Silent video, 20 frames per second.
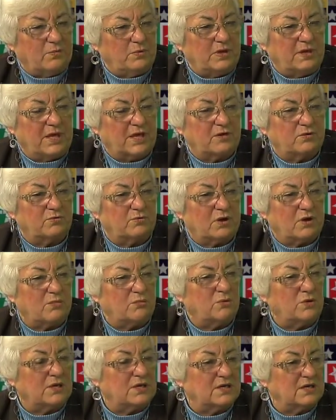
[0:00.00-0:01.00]
We had a
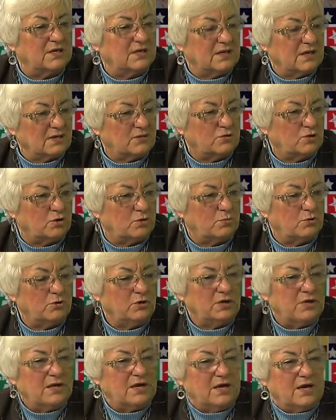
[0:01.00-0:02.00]
groundbreaking in October.
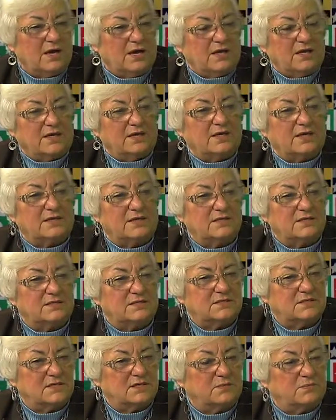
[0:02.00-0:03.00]

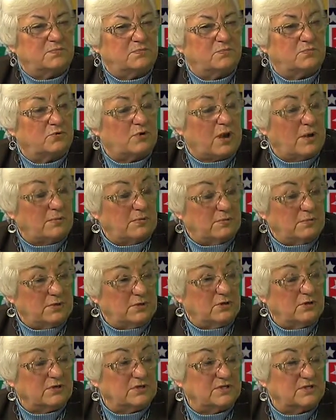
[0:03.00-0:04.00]
He's probably
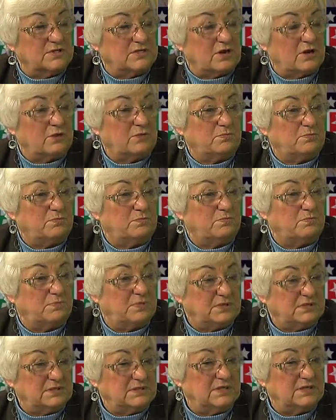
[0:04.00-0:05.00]
going to start
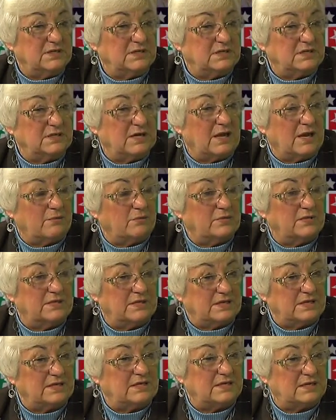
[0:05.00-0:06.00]
building, I would
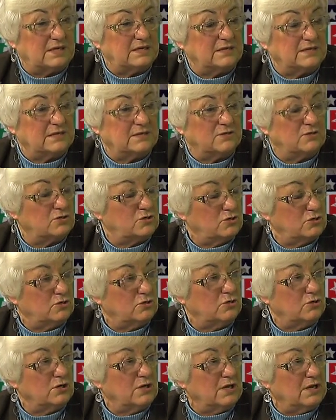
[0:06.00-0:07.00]
think, yet this
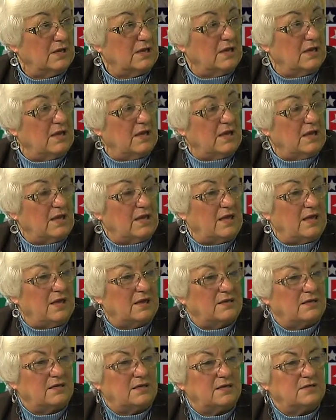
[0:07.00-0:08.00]
year.
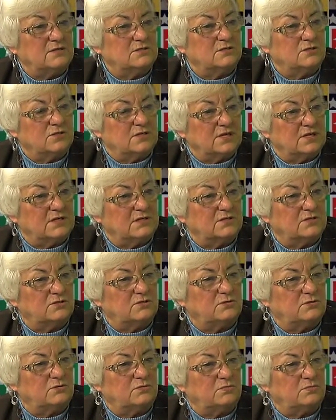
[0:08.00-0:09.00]
And he's looking
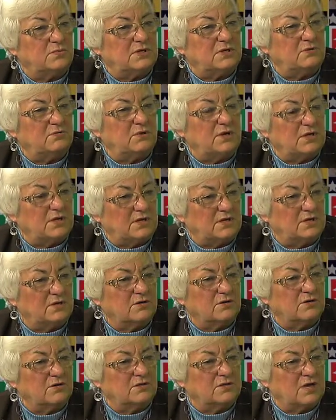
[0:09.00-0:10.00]
to be ready
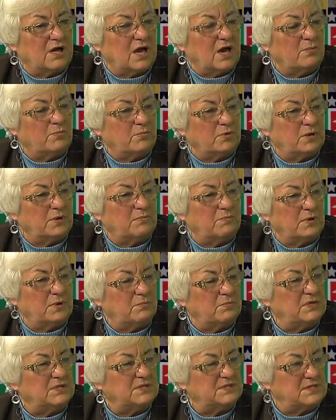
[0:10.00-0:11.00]
to operate by
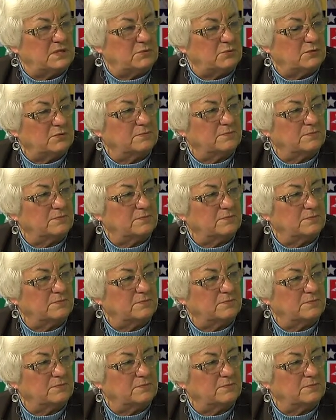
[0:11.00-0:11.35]
midsummer.